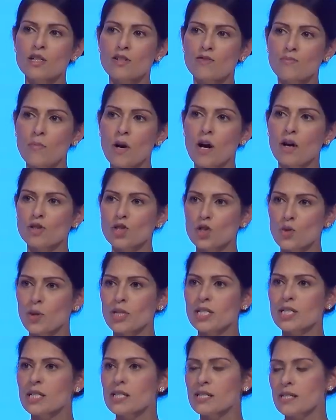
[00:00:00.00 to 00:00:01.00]
of March
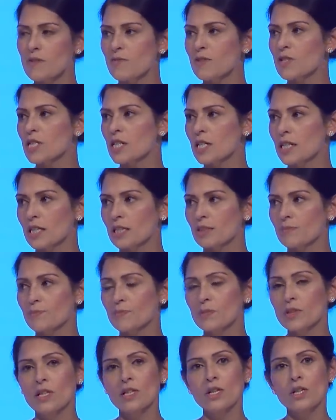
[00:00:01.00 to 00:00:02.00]
2017,
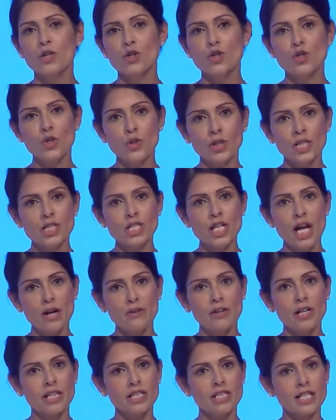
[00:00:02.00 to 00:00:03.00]
during a
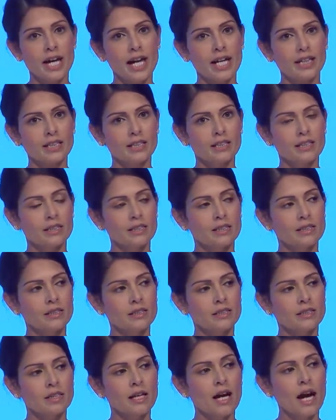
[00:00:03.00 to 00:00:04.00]
terror attack
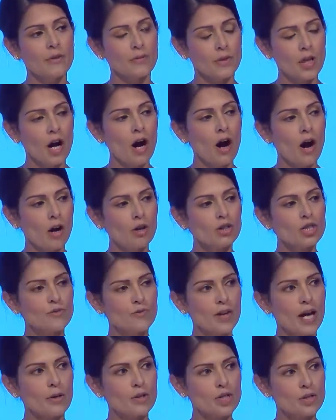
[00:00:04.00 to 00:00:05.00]
at the heart of
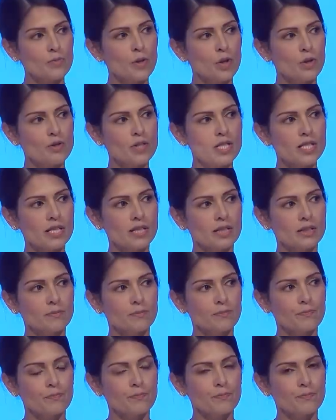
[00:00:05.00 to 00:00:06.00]
our democracy.
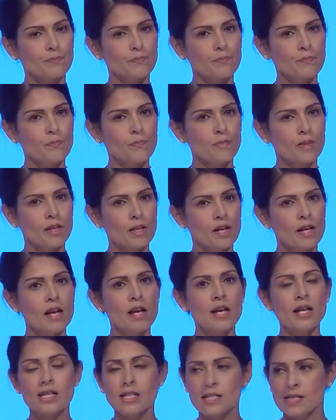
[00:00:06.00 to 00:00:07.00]

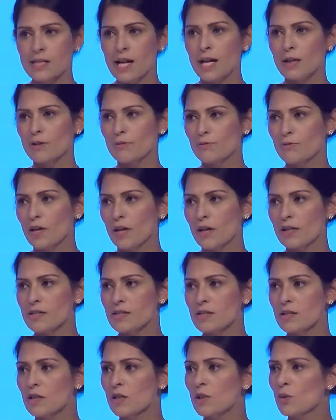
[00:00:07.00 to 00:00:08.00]
His
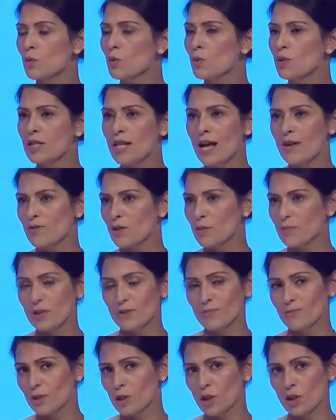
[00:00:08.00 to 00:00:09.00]
sacrifice will never be
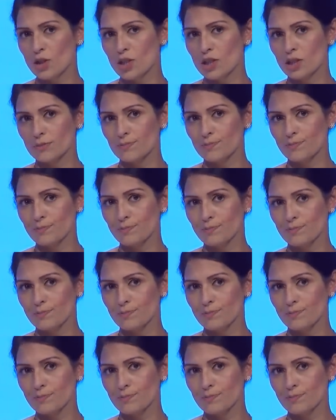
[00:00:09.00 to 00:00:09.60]
forgotten.